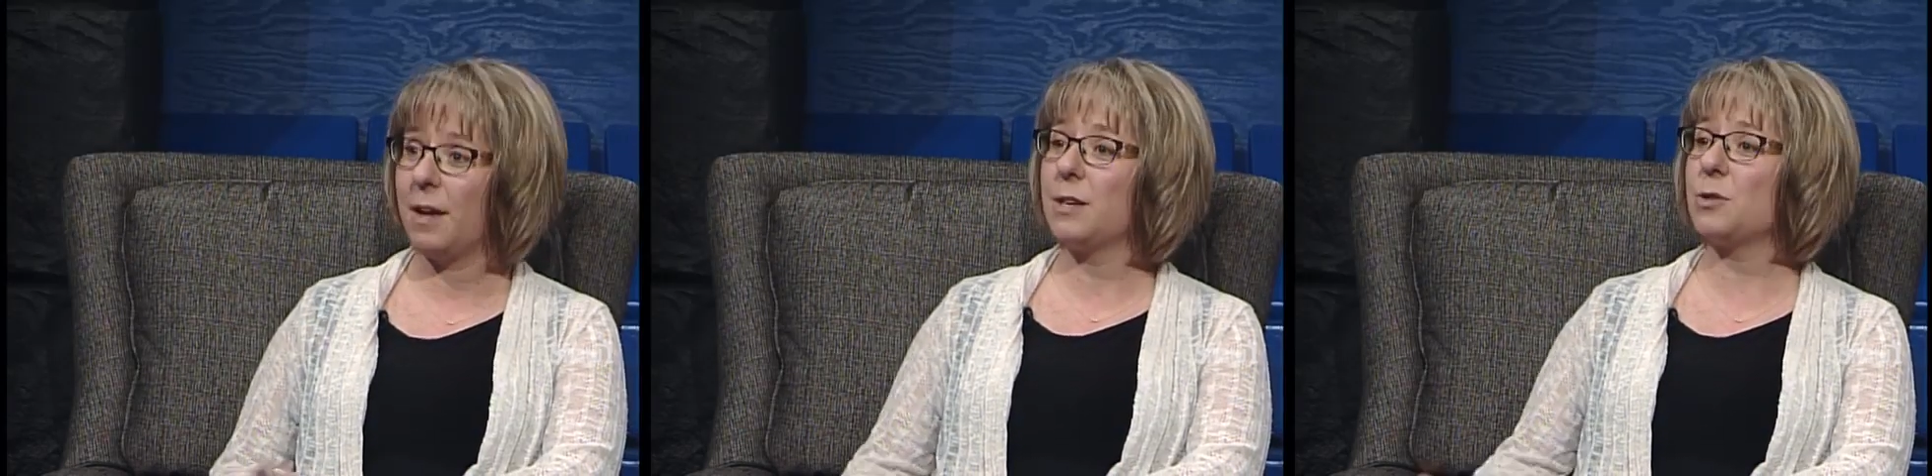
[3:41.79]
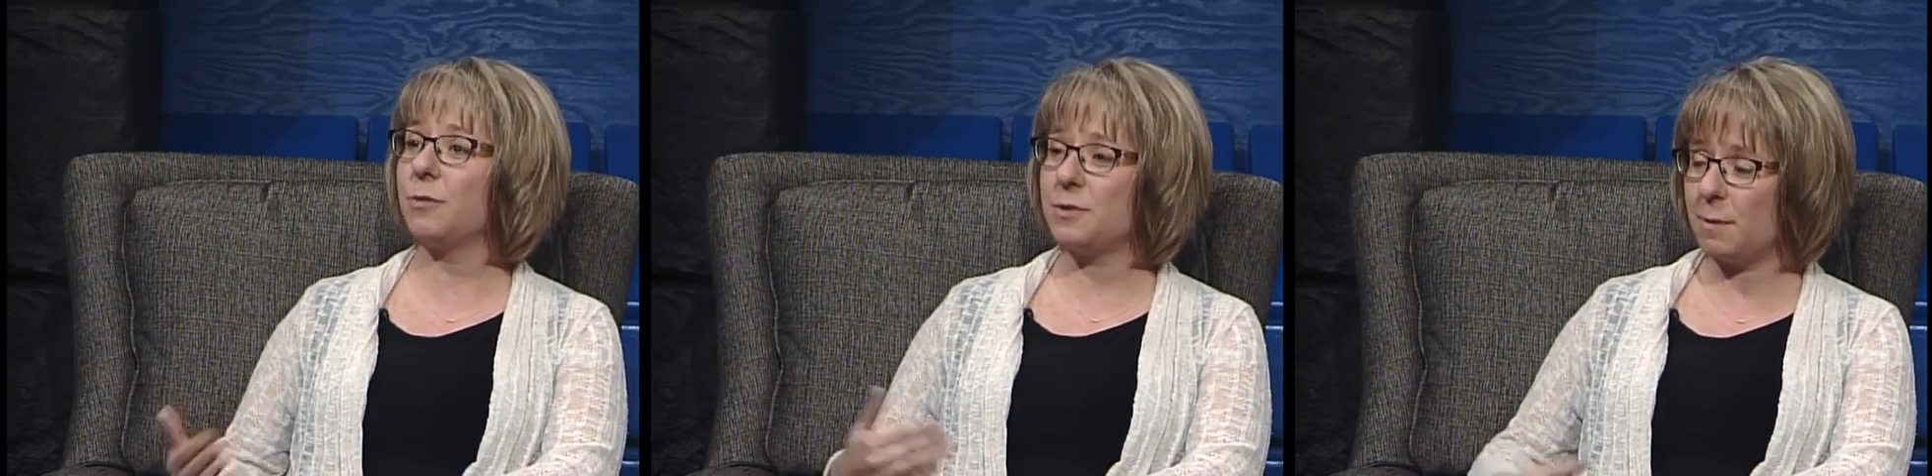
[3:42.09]

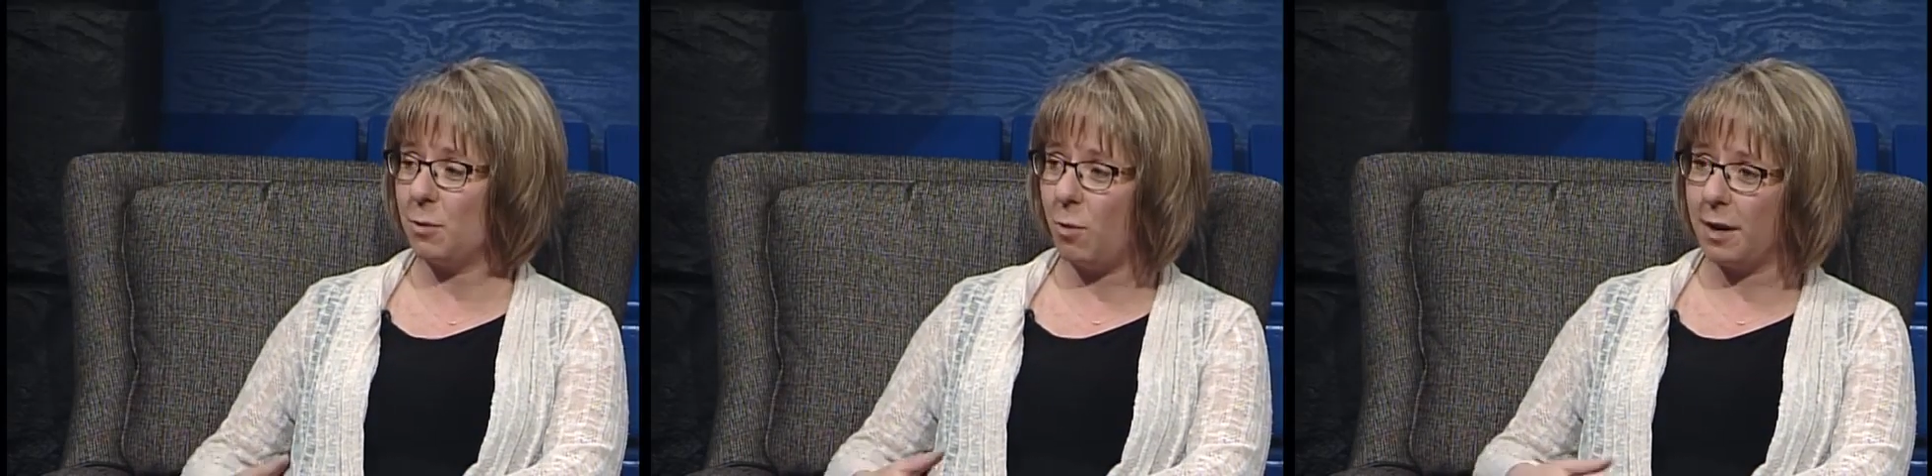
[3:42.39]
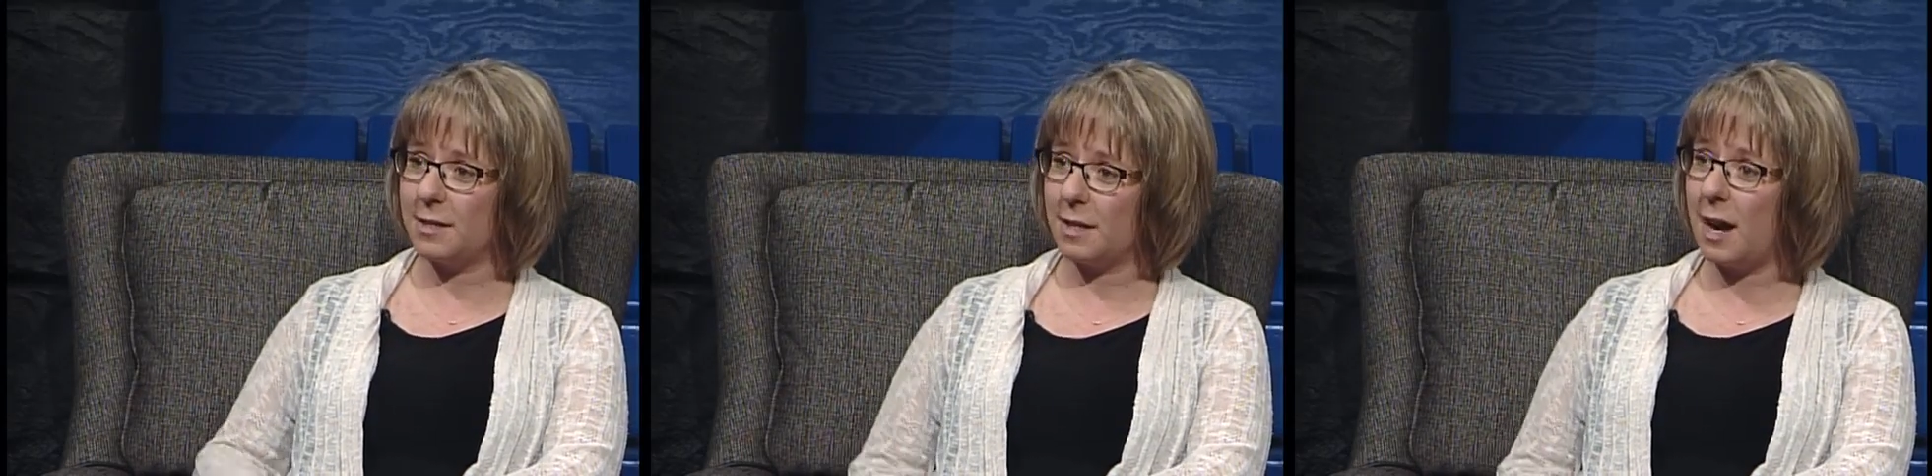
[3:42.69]
So if someone
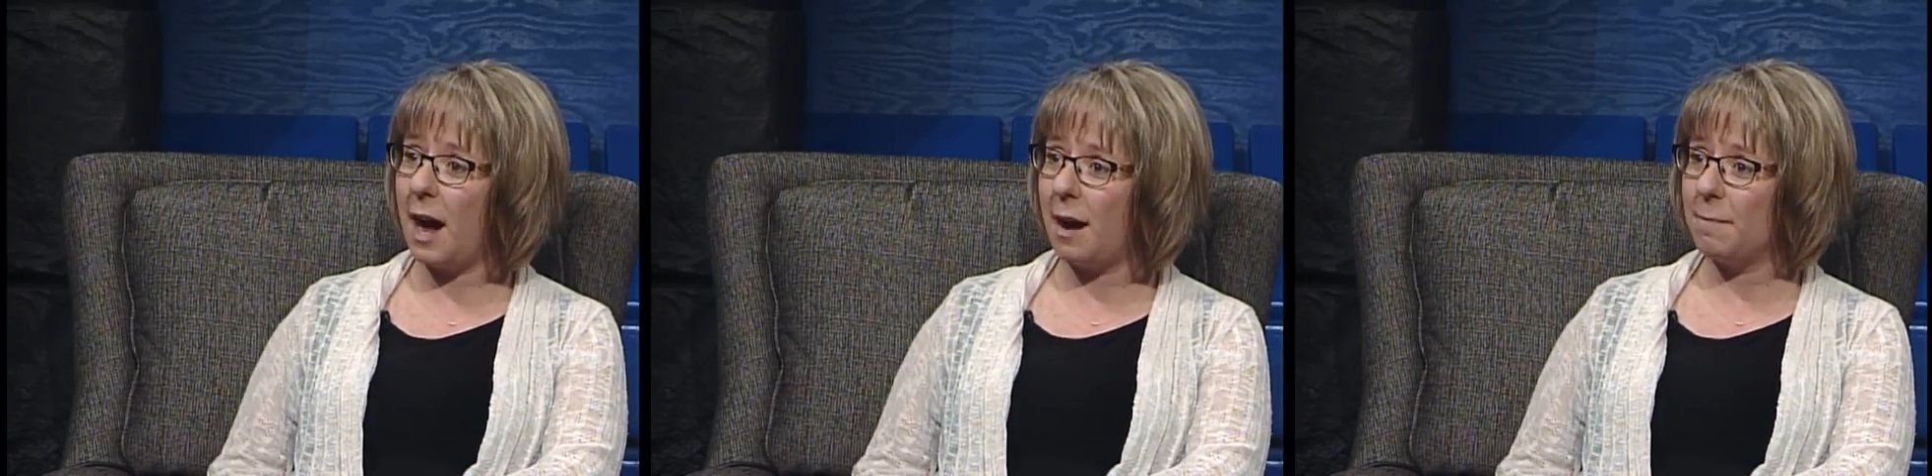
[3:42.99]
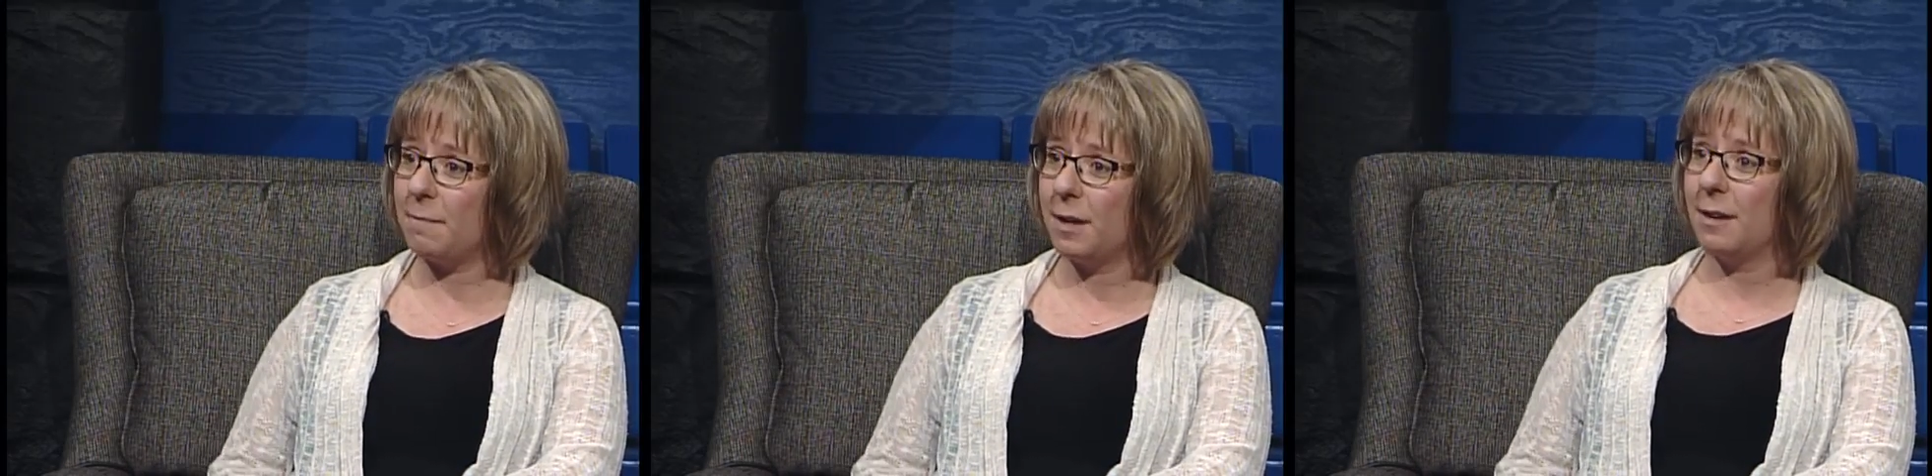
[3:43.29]
wanted to come,